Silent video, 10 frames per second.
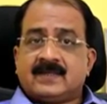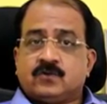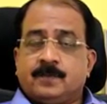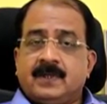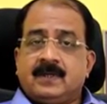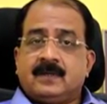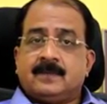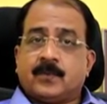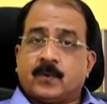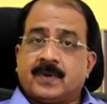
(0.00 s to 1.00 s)
has to be
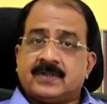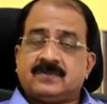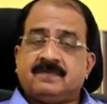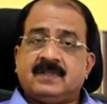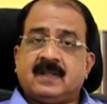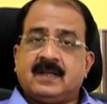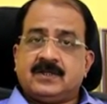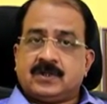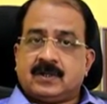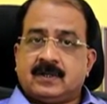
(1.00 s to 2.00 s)
progressive in the
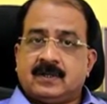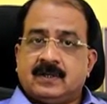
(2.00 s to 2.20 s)
nature.